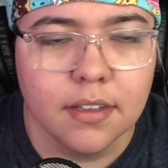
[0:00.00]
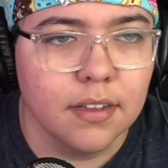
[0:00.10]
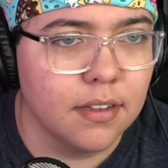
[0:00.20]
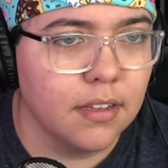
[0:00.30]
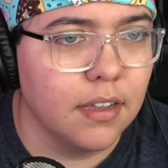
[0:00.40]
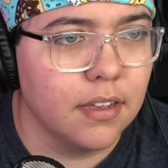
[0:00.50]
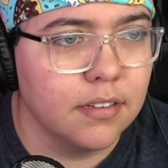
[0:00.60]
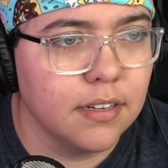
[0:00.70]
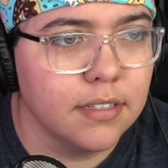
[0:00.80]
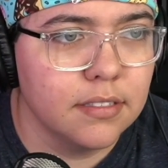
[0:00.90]
And
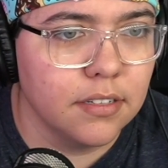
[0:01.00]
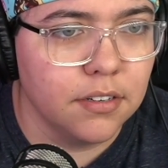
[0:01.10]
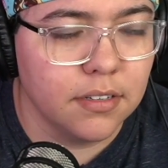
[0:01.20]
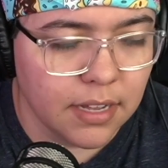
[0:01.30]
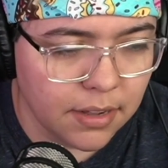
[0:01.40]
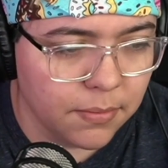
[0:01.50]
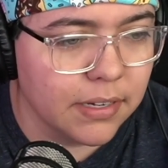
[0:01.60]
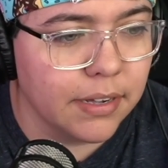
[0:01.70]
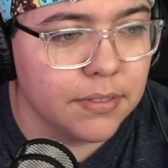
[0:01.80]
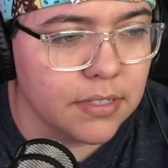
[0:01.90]
Dustin, you did that while
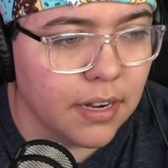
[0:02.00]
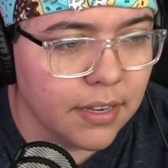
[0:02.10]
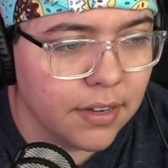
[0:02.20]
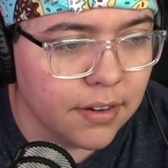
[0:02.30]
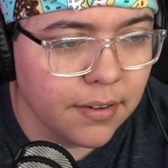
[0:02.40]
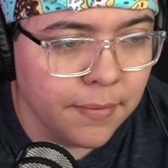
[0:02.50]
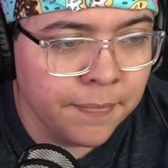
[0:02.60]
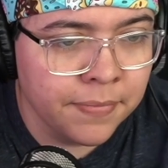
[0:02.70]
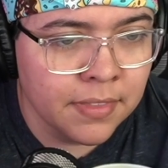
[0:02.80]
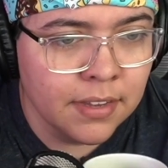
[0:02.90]
I was not here
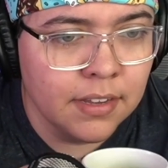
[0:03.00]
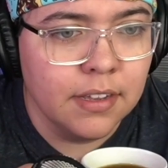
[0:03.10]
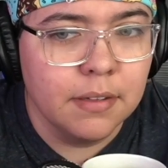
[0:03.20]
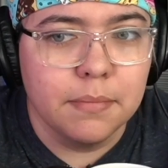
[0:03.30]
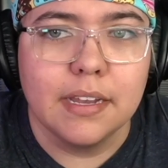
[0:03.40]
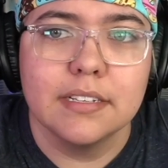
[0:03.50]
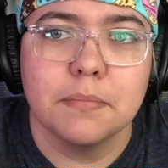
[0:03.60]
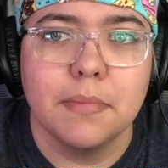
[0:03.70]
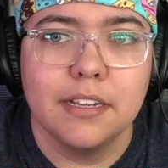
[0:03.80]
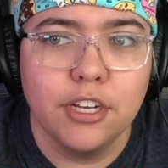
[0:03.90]
because
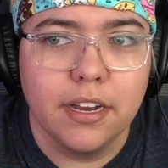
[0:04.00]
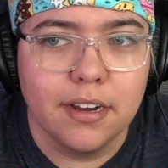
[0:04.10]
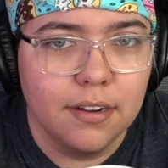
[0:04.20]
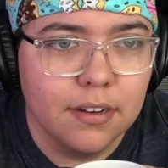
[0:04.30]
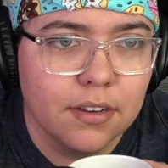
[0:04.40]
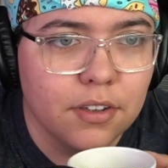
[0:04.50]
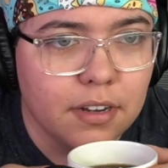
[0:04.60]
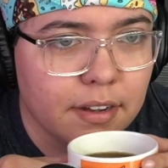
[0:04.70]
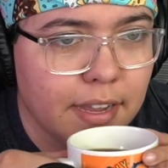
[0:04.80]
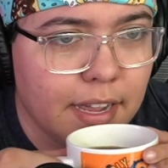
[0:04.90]
my chair could
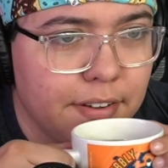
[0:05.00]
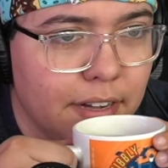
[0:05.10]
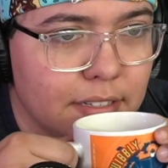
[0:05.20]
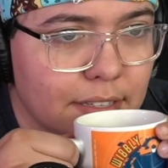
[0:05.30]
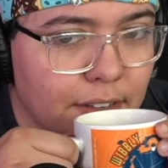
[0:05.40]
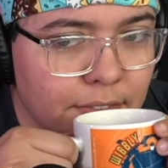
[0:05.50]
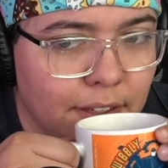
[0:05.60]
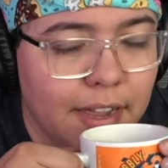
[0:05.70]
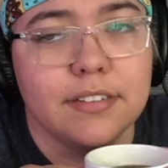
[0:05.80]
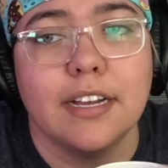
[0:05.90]
not caffeinate itself.
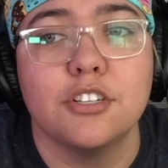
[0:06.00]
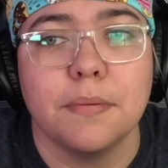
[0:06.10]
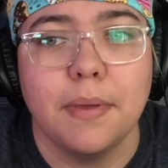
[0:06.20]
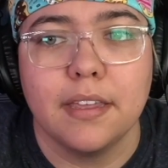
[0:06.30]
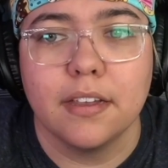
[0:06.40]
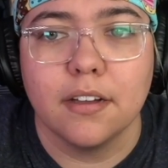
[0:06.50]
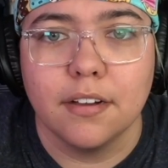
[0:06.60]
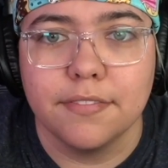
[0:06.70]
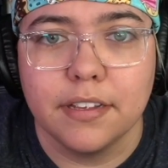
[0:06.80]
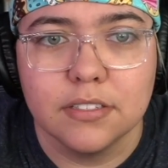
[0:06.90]
I was actually making
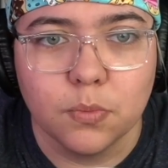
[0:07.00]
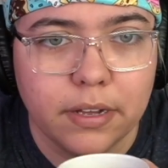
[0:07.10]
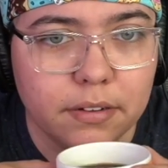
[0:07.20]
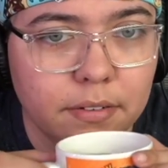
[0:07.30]
coffee as well.